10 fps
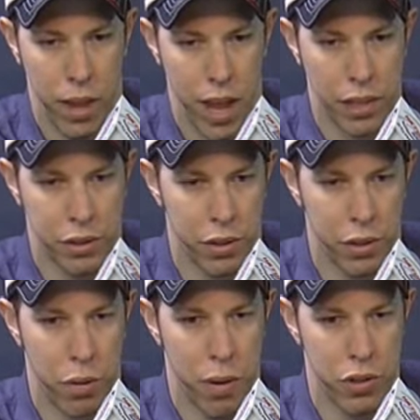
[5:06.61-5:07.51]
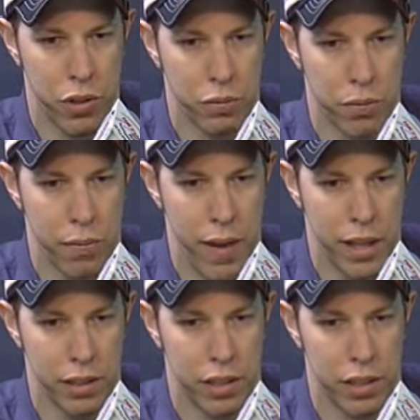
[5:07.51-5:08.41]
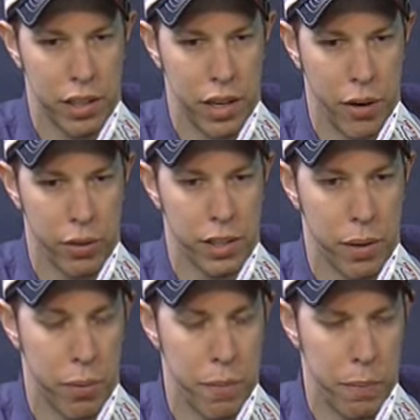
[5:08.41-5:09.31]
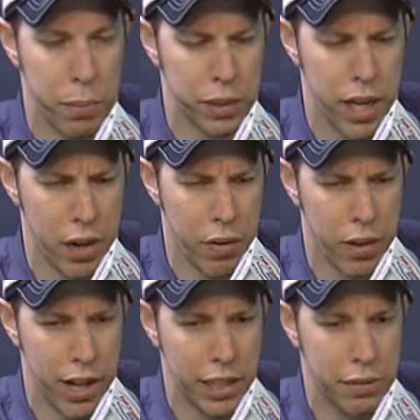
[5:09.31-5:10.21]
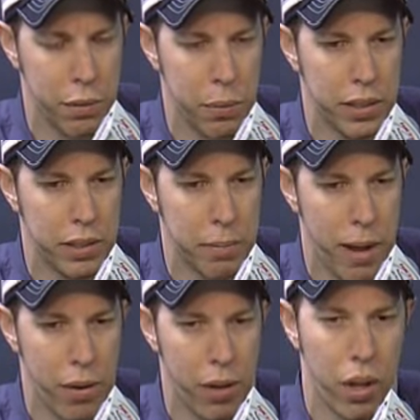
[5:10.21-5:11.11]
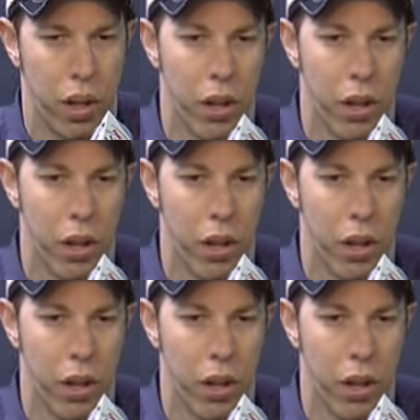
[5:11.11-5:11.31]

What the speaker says: answering the questions from fans in the scenarios that we've been presented over the last few weeks about,